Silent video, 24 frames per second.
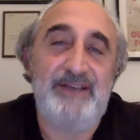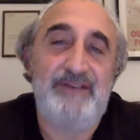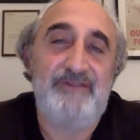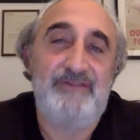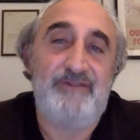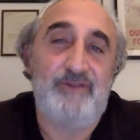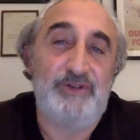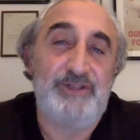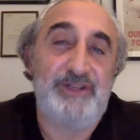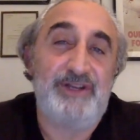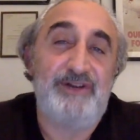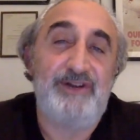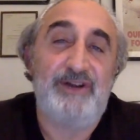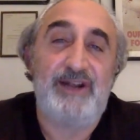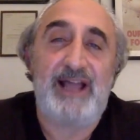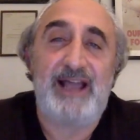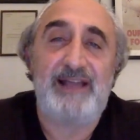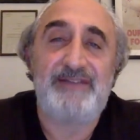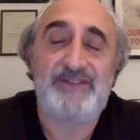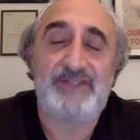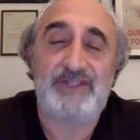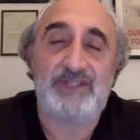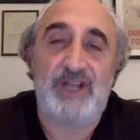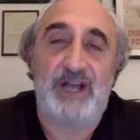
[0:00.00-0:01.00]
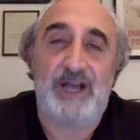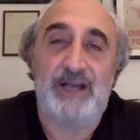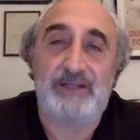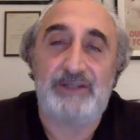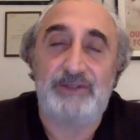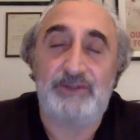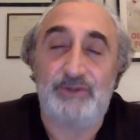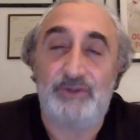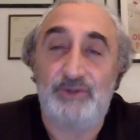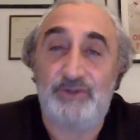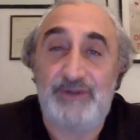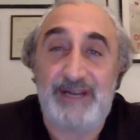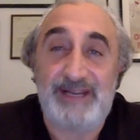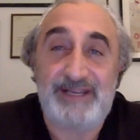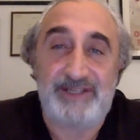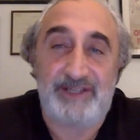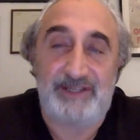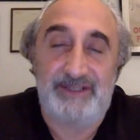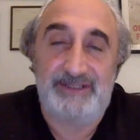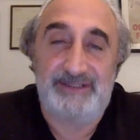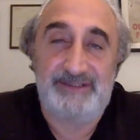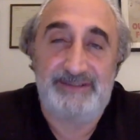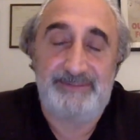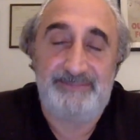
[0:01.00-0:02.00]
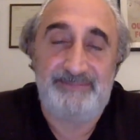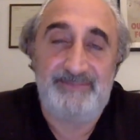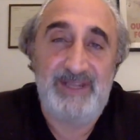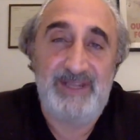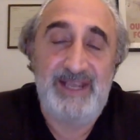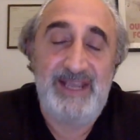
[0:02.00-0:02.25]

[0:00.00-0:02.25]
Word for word: for their livestock to graze on it.